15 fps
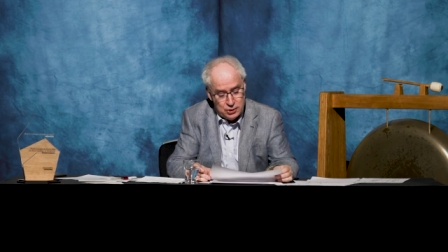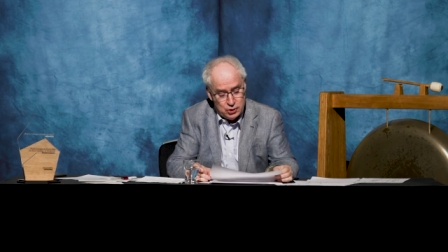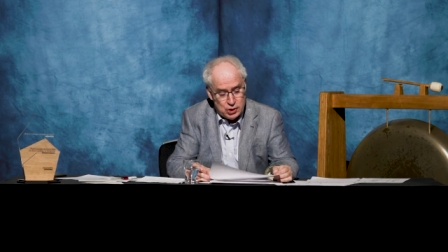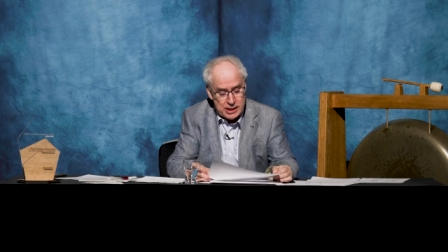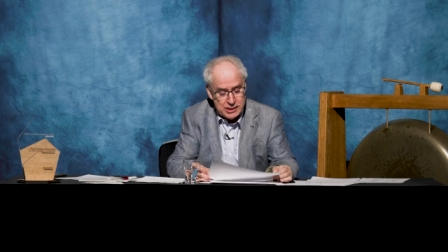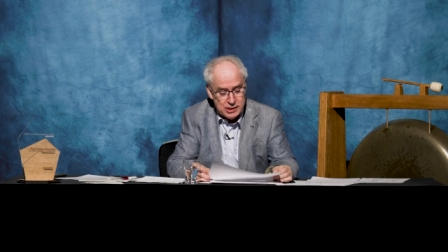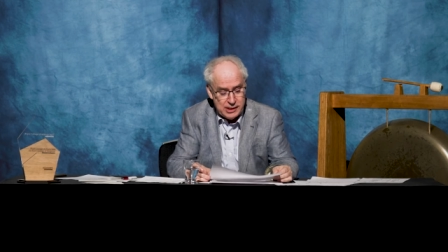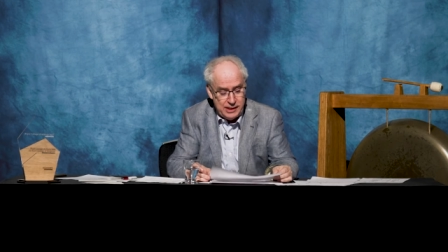
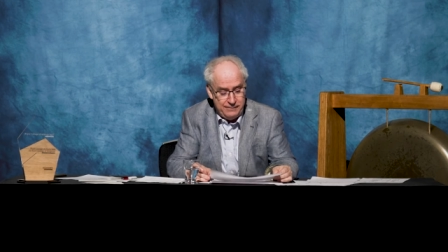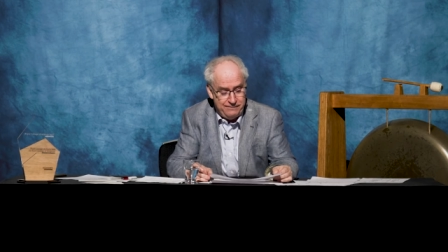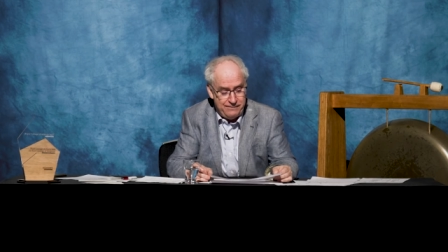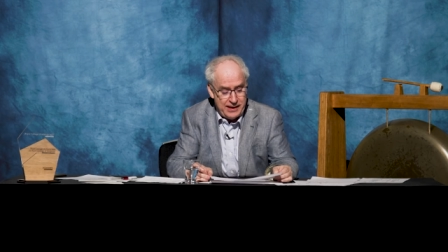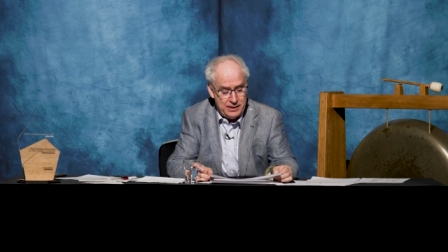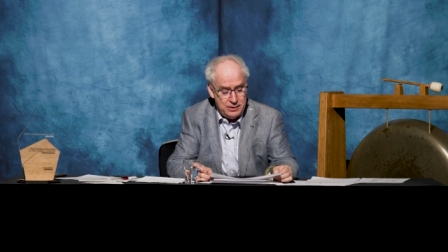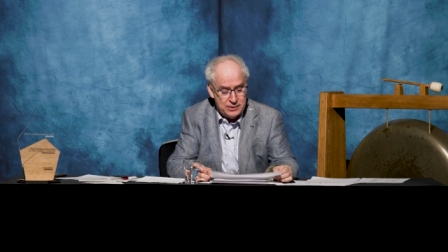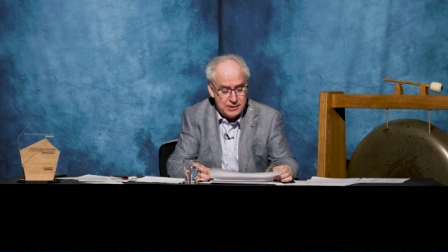tragically
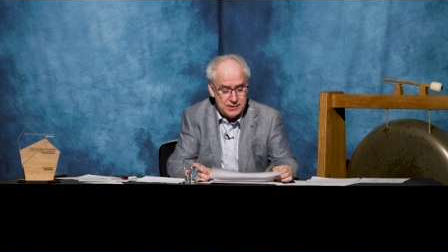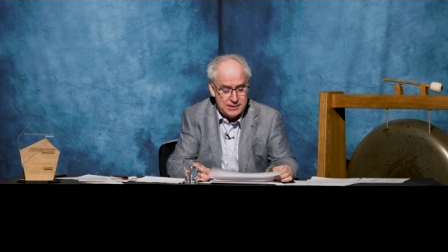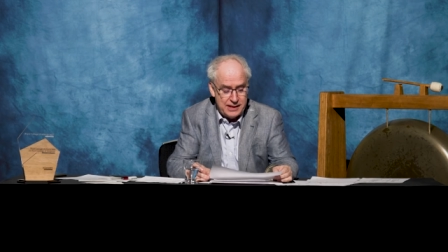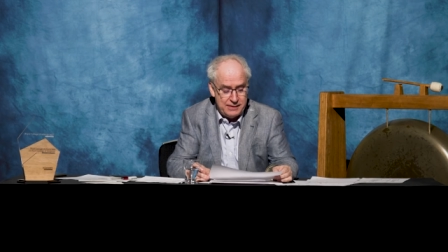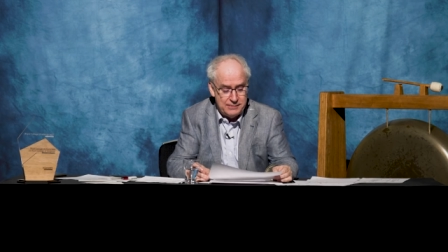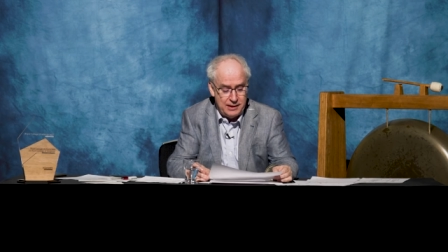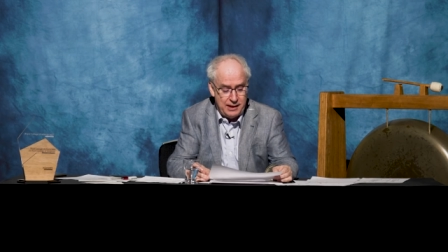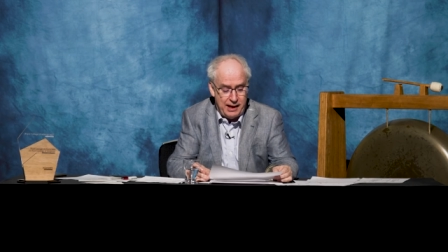failed to
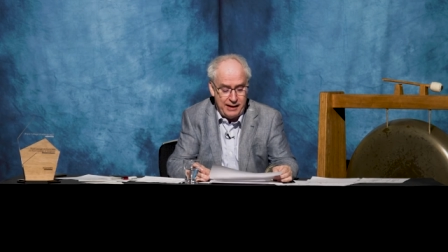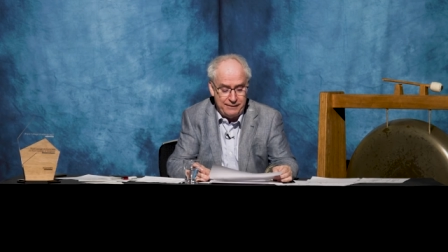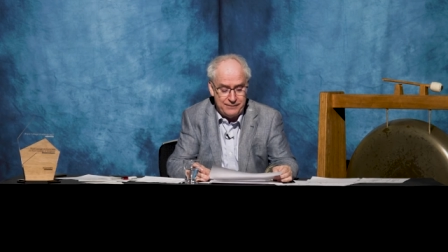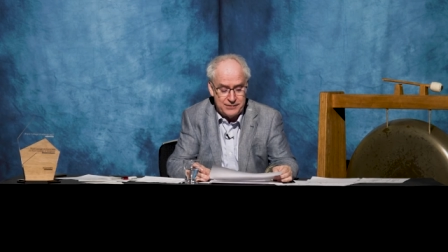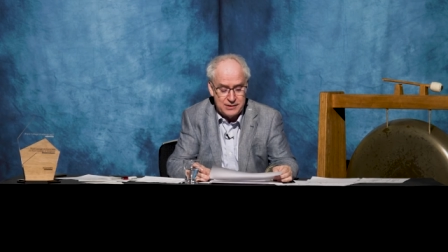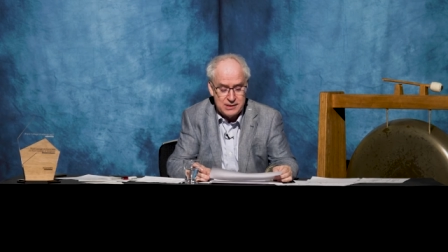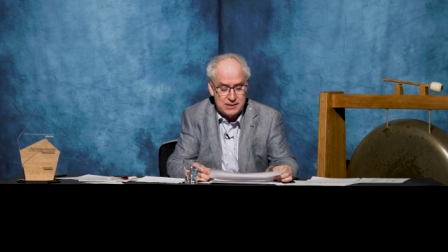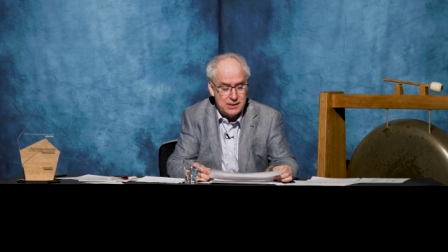save the life
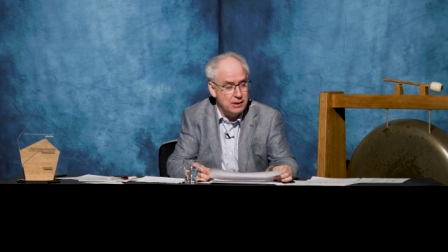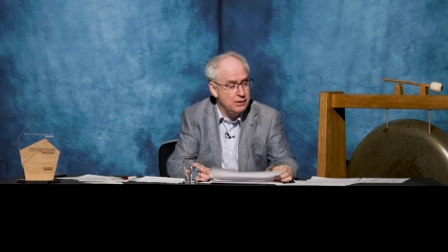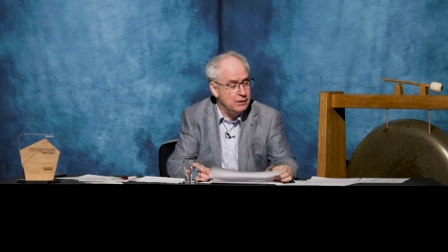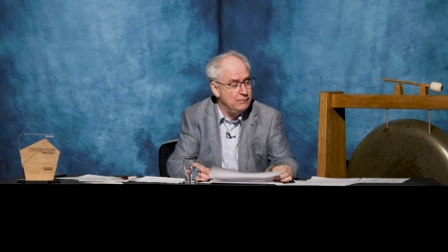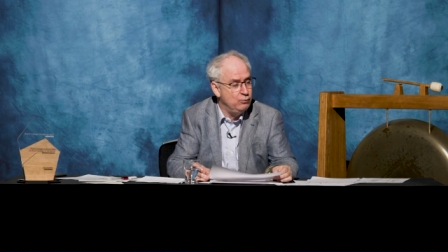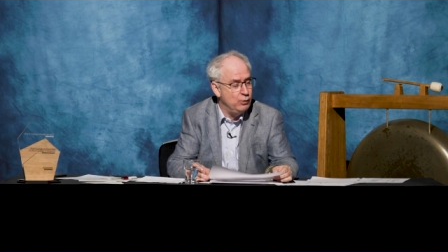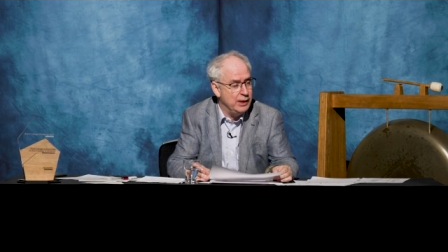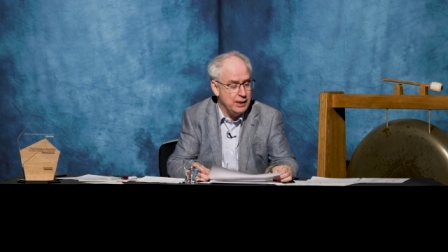of the son
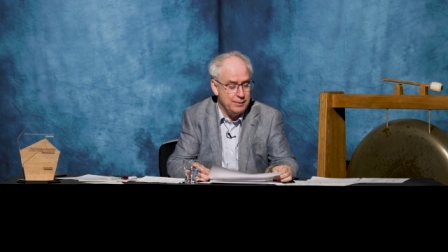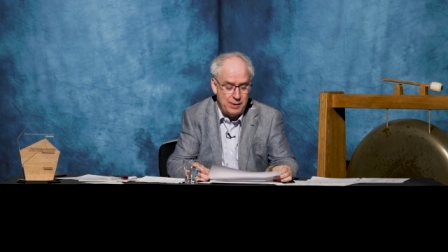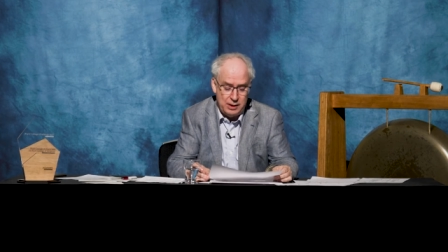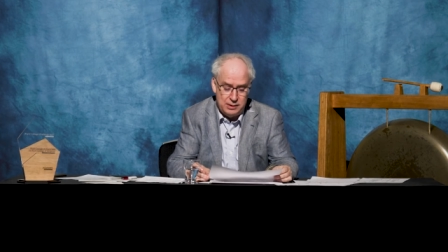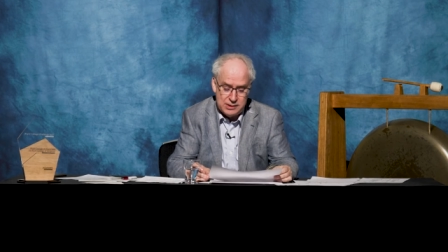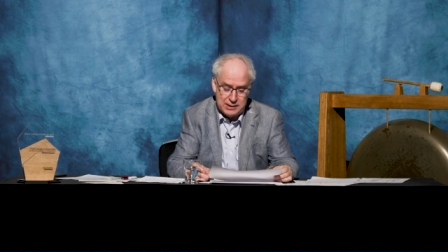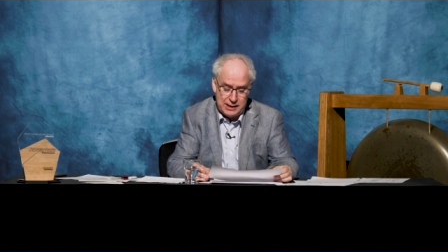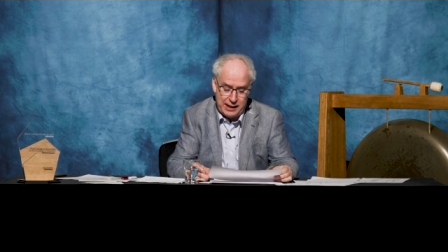of William
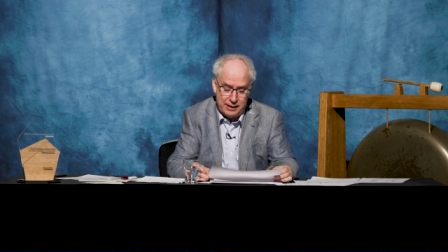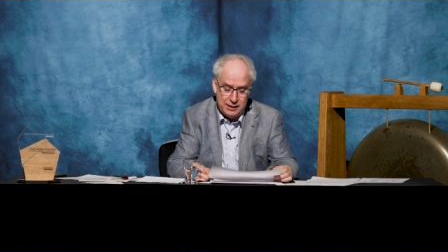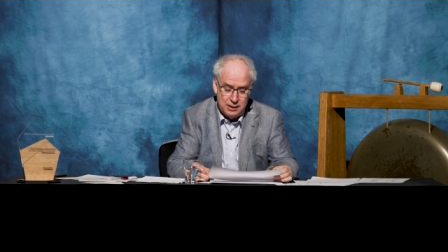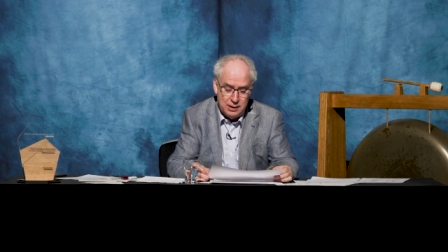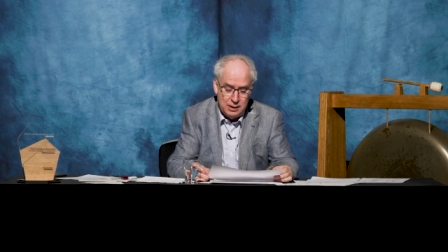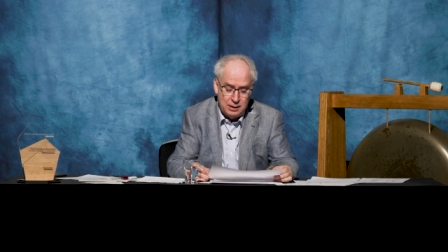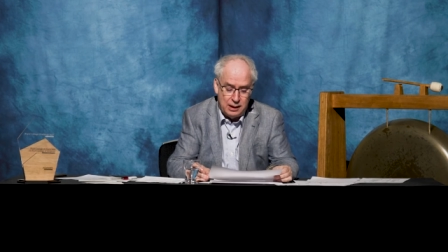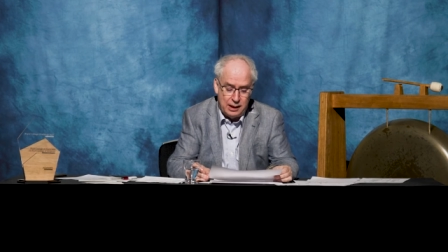Osler,
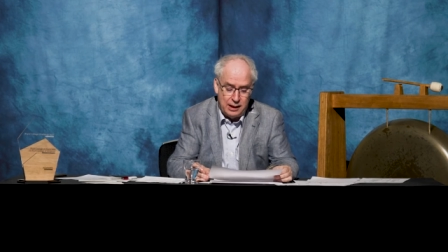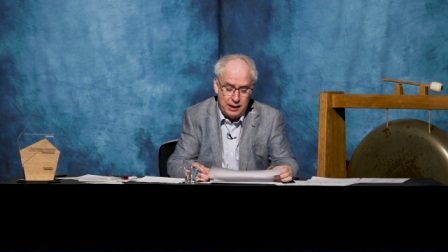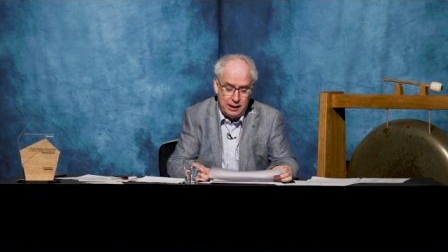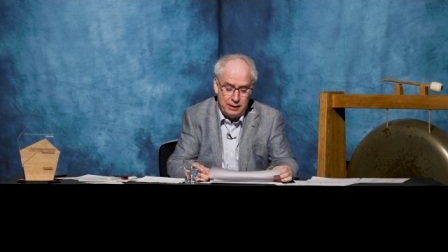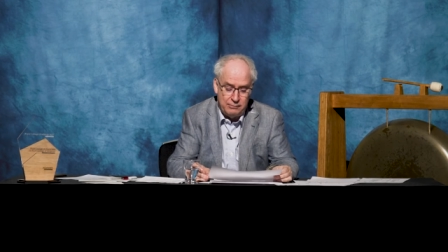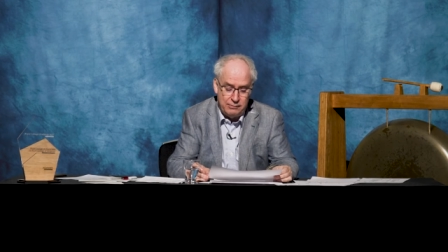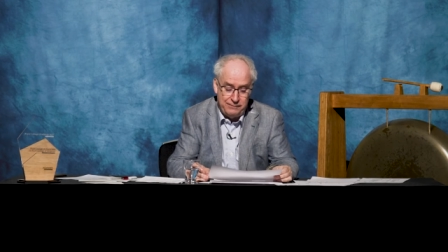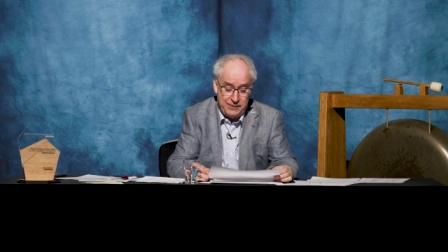
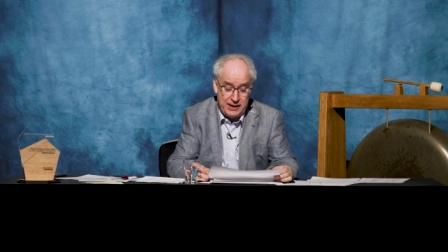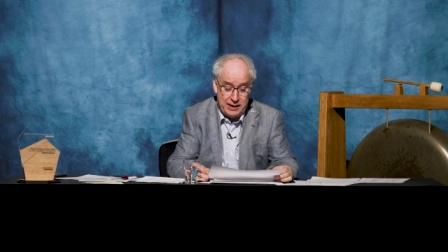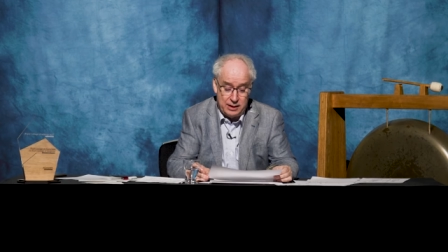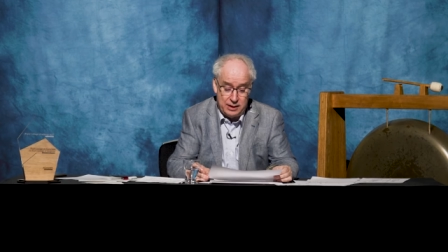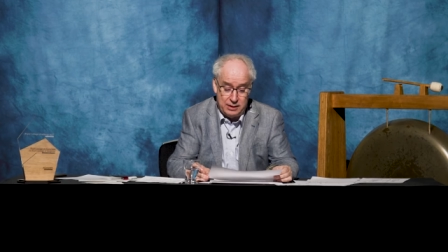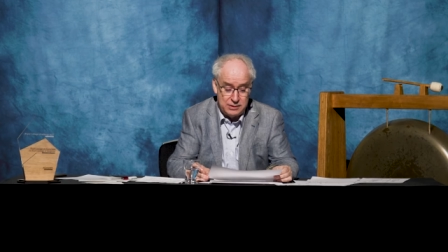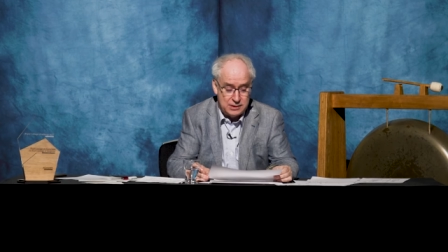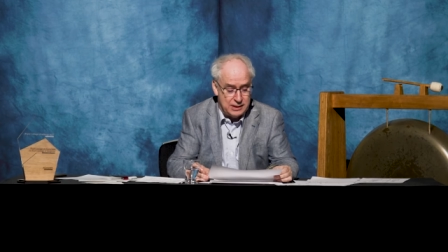uh,
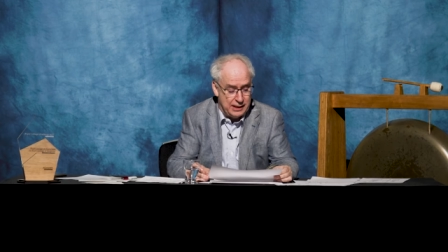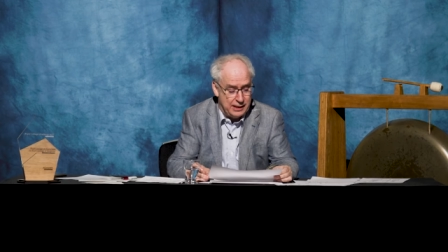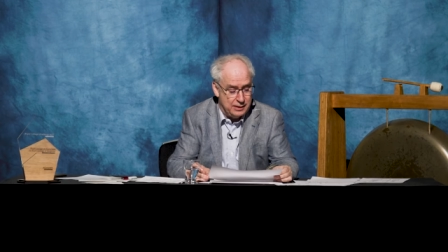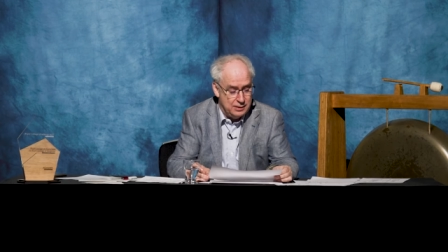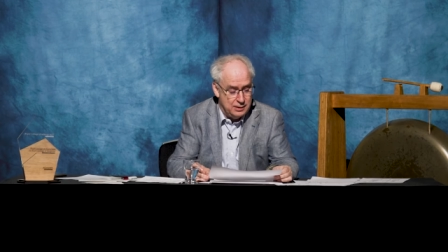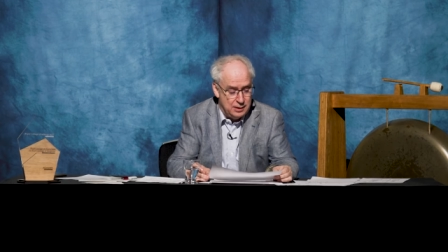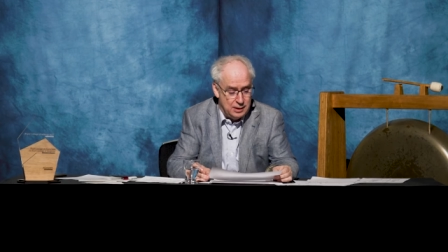Revere Osler.